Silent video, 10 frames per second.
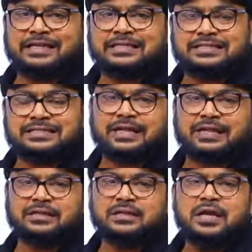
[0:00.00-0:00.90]
SET
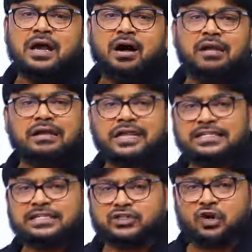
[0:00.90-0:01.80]
or
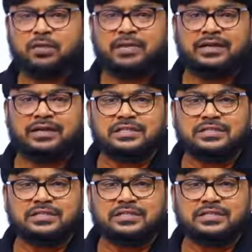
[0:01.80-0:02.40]
research common interest